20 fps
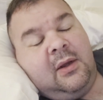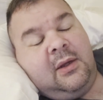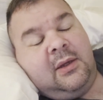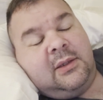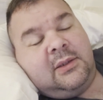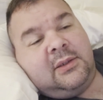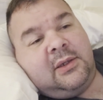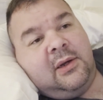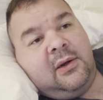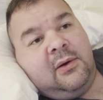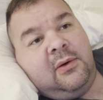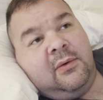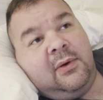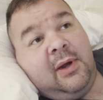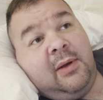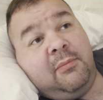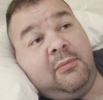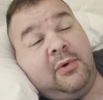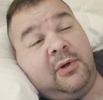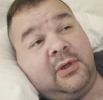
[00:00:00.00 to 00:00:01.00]
So
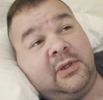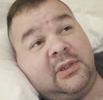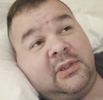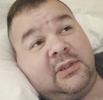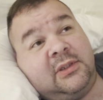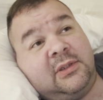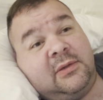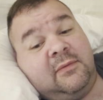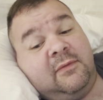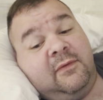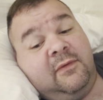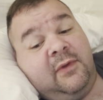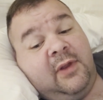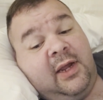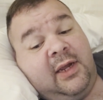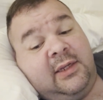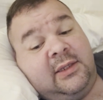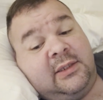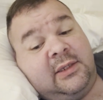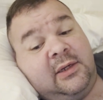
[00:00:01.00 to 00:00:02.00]
I booked us some
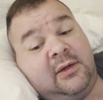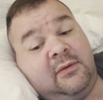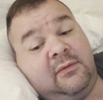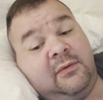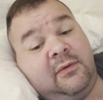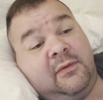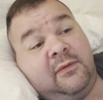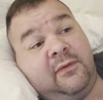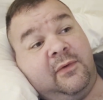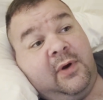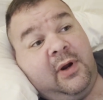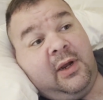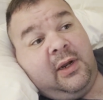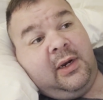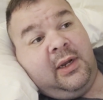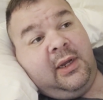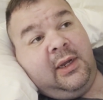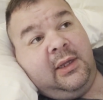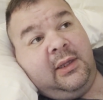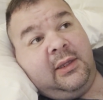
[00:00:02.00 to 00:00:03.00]
flights out for
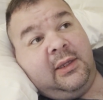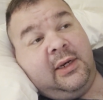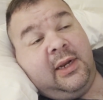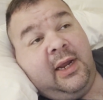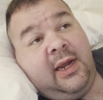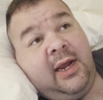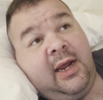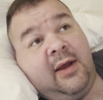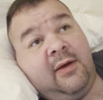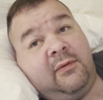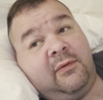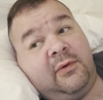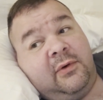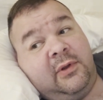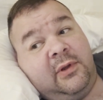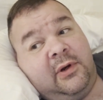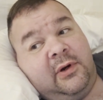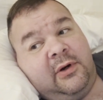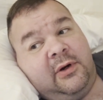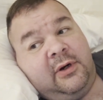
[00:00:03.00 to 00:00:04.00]
Friday, the day after
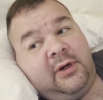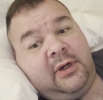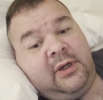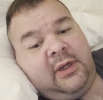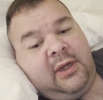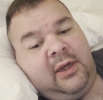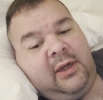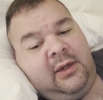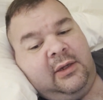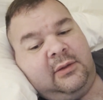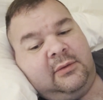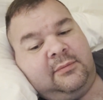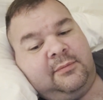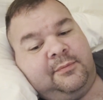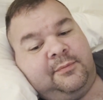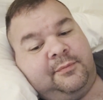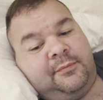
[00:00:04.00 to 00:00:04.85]
the hurricane.